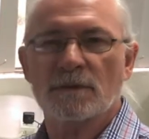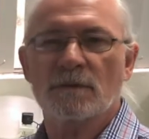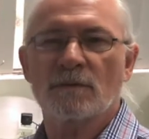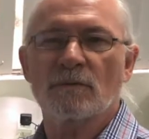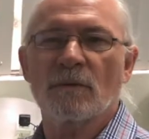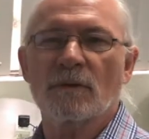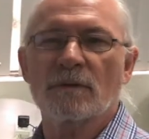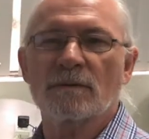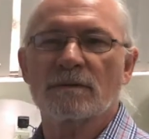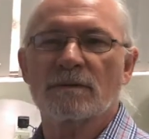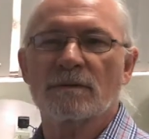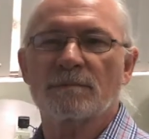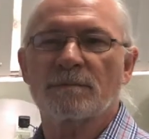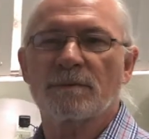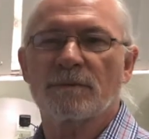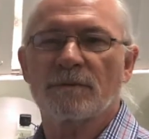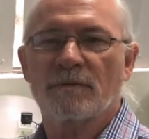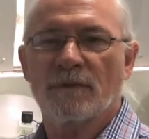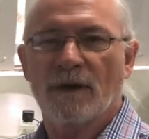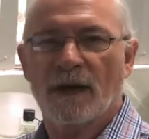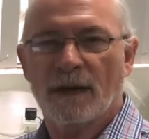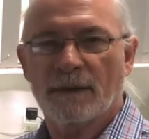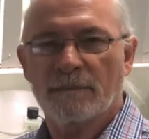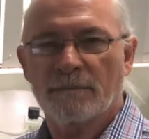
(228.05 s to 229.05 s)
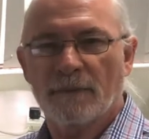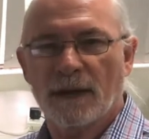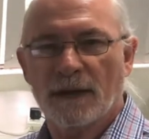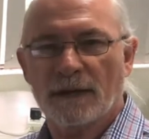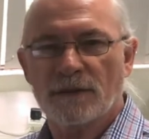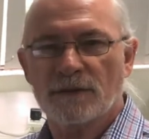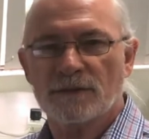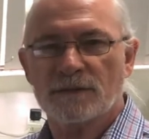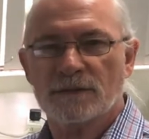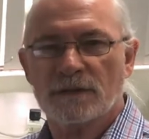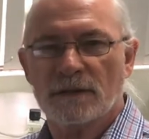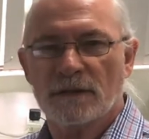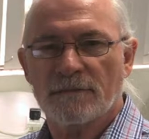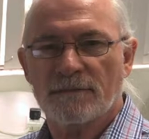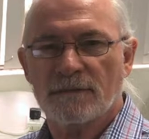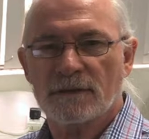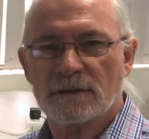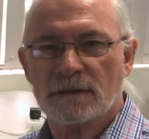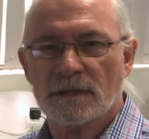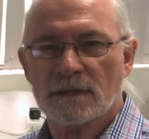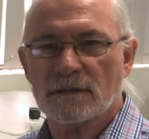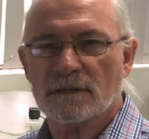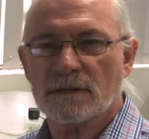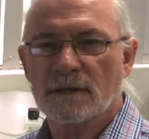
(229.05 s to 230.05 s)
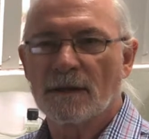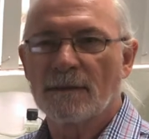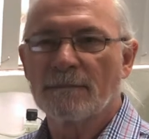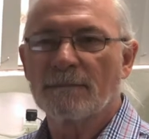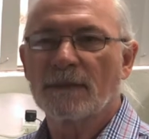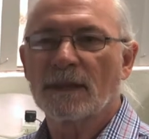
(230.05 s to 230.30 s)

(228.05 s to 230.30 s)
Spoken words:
who want to provide managed services.